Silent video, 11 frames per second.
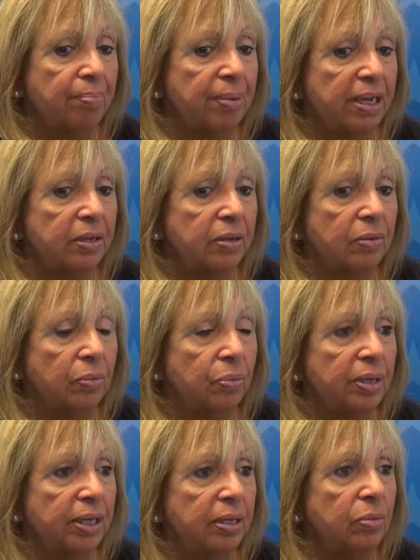But
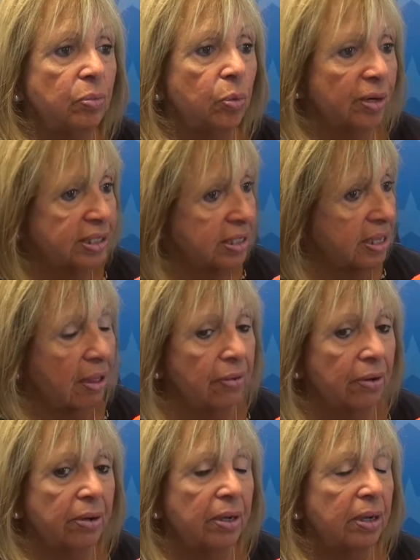we worked together,